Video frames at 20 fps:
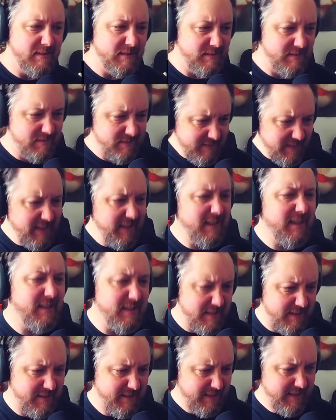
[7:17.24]
da
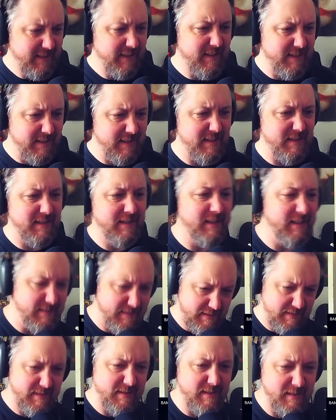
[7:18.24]
da da da da
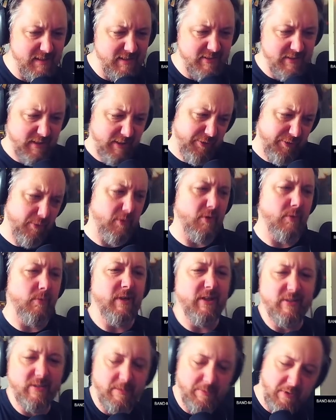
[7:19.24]
da. It's like throwing
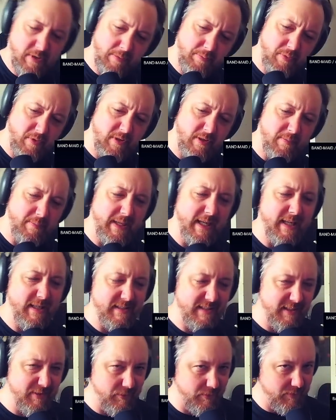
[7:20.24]
away something and pull it back.
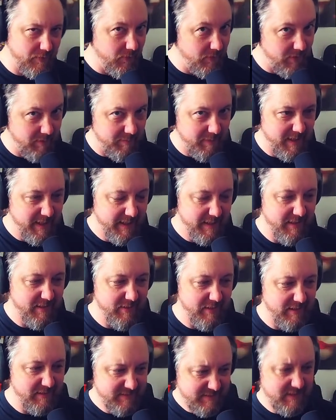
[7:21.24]
That's what's going on in my head. It's
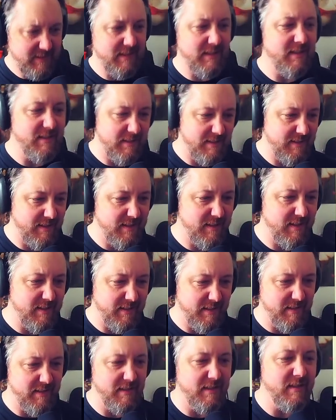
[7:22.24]
like da da da
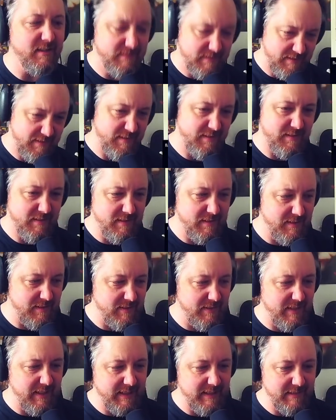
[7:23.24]
da da da.
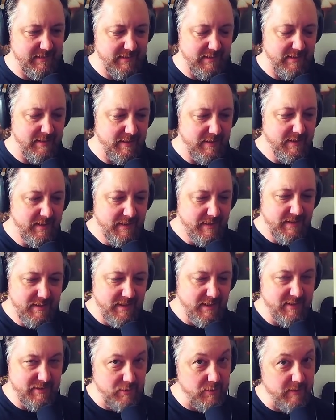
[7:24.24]
It's like
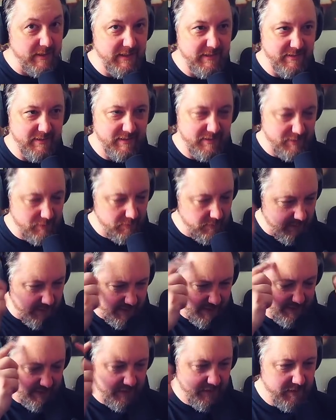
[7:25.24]
it's crazy. It's
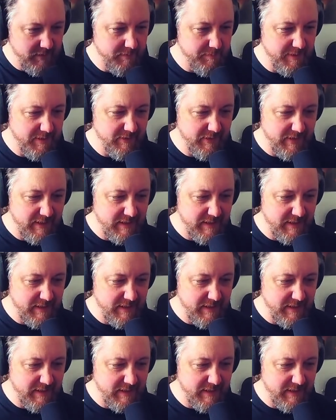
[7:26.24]
crazy in here because I